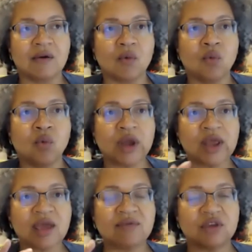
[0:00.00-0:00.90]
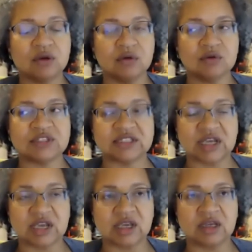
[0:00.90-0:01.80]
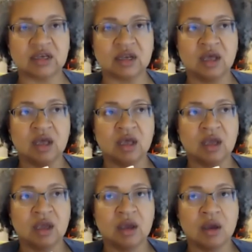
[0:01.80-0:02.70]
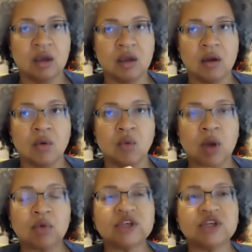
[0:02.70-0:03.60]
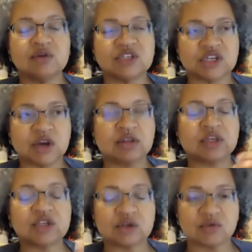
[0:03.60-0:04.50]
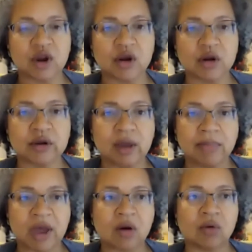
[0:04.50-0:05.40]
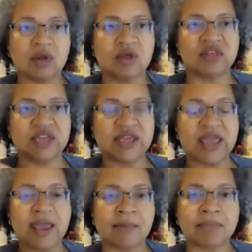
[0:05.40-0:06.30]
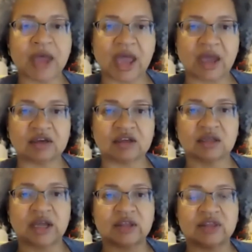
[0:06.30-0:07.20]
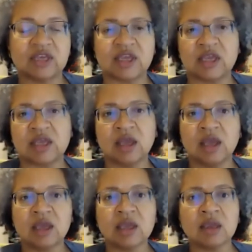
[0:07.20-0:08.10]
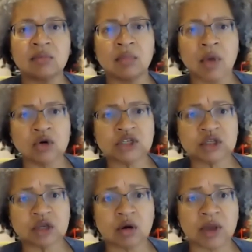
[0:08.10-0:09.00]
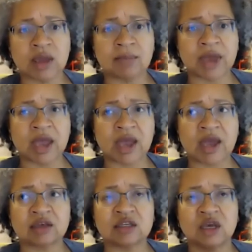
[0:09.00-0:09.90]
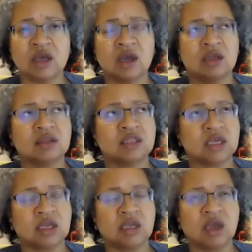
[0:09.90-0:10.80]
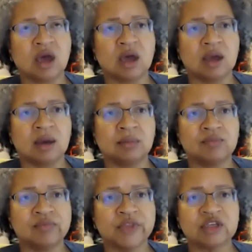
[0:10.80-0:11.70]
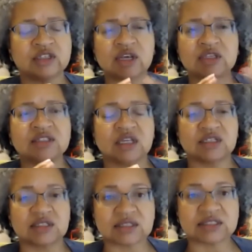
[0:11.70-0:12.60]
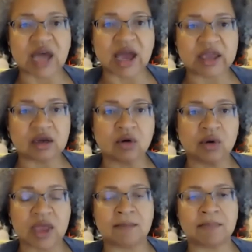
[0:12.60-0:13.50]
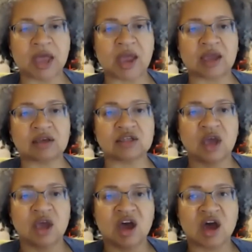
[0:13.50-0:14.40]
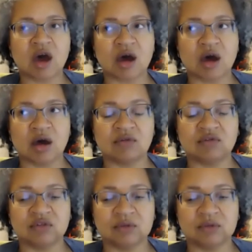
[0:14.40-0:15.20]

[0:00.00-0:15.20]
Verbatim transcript: what have you seen? What would you share that you've heard about the impact, like the emotional impact, the um, and just the societal impact of